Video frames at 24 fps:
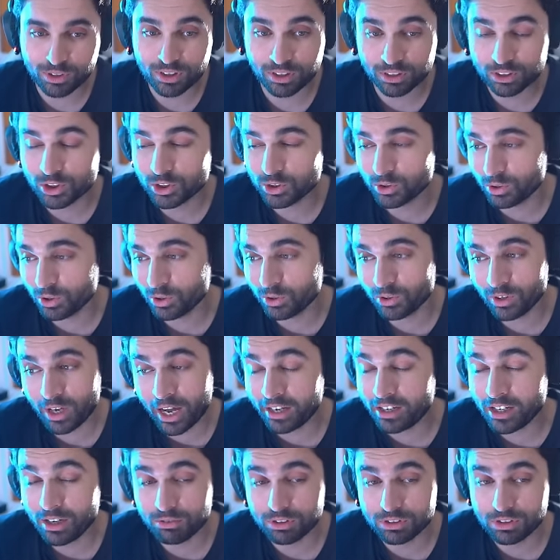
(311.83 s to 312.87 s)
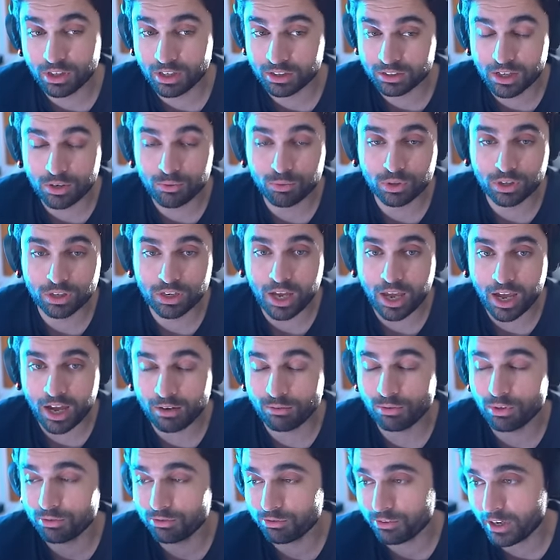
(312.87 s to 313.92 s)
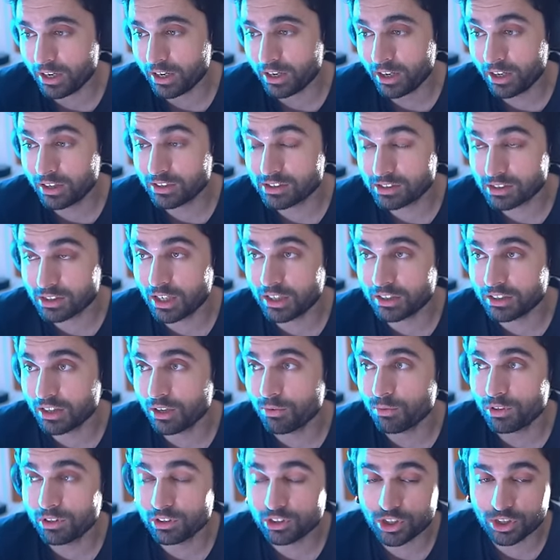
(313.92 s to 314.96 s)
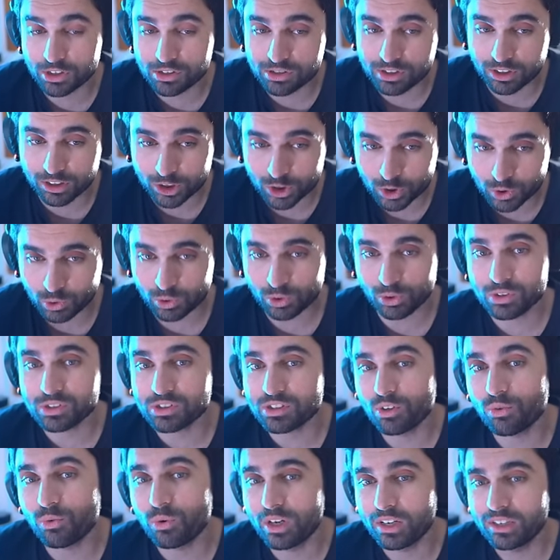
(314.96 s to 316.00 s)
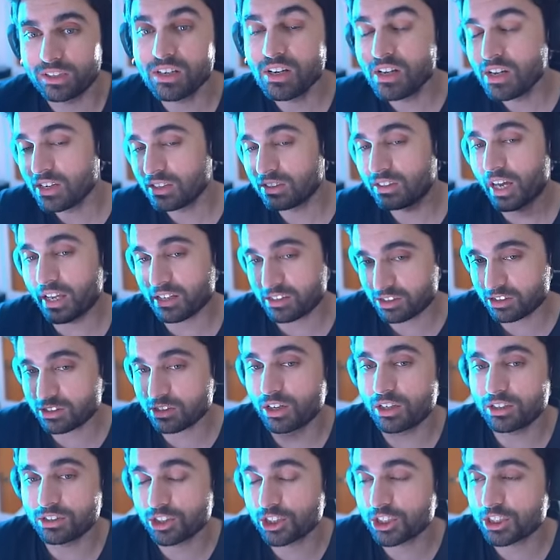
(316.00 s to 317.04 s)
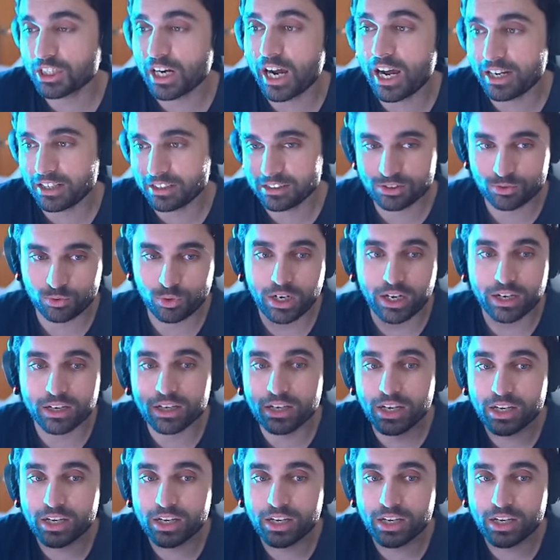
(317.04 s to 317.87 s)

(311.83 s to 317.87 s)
uh, Trudeau, I never thought that we're going to ever uh, see a day where Justin Trudeau is the one that starts shies, right?